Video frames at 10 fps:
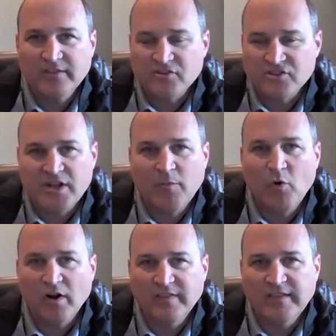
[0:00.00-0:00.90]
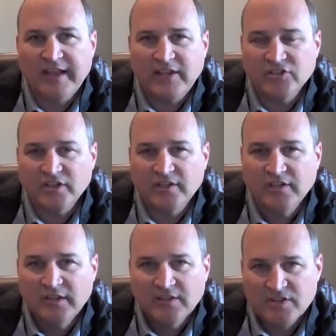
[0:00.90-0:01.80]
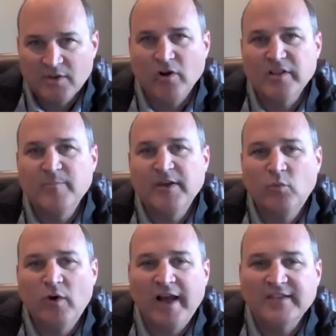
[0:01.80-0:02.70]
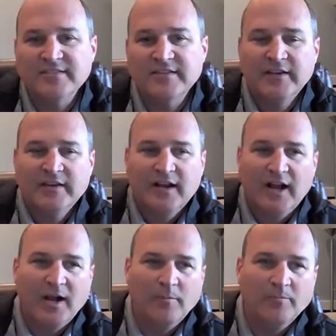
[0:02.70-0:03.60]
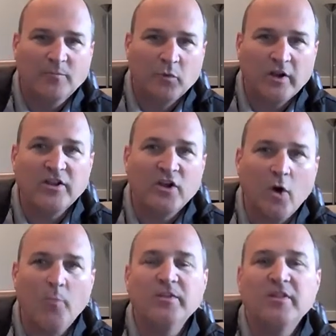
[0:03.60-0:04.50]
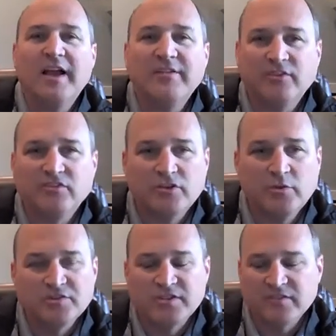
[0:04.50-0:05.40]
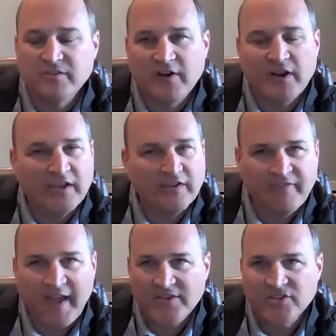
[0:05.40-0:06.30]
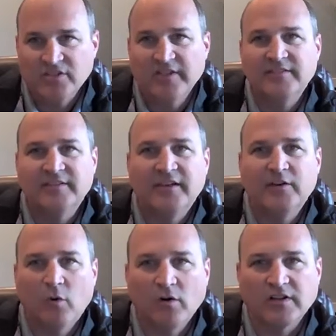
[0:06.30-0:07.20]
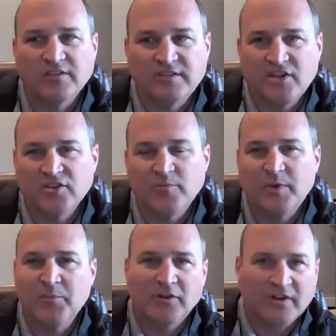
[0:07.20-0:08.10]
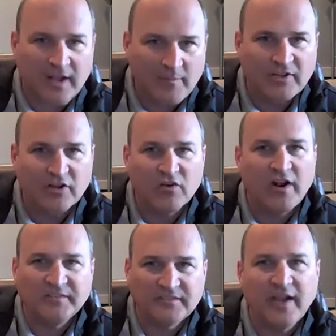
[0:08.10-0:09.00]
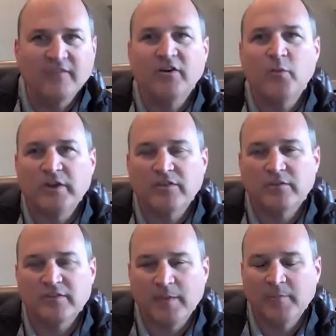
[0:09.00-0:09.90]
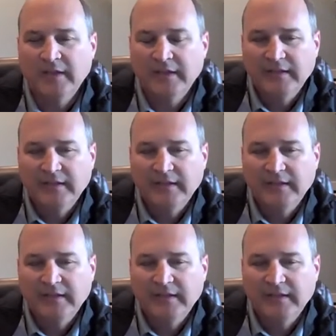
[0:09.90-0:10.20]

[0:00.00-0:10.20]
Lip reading: They're somewhere in the nation, somewhere in the Midwest, bringing hope and life to students. It's a very evangelistic organization. People are coming to Christ every week through them.